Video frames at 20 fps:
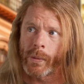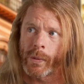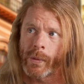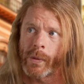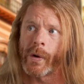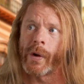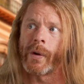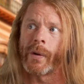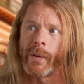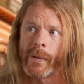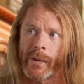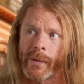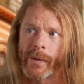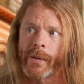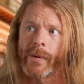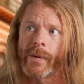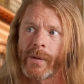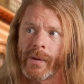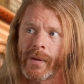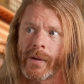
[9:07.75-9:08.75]
well,
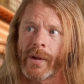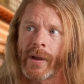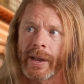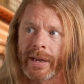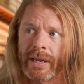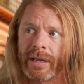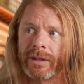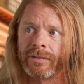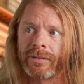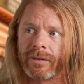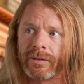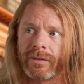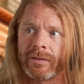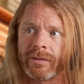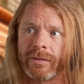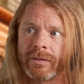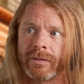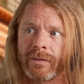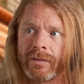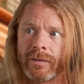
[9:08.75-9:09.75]
I guess
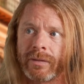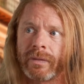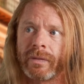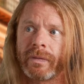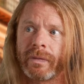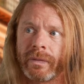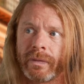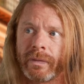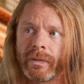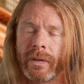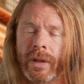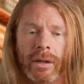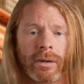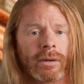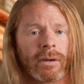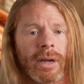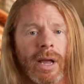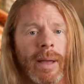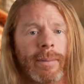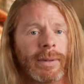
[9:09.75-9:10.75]
it's
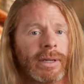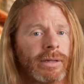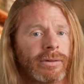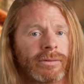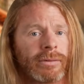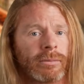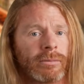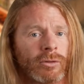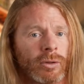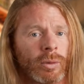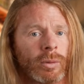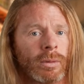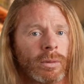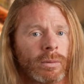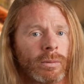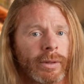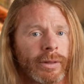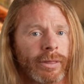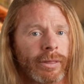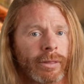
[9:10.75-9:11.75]
under communism rule
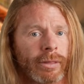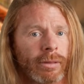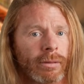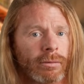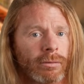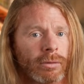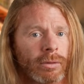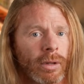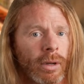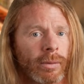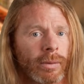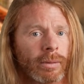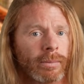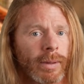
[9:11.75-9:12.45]
with Trudeau in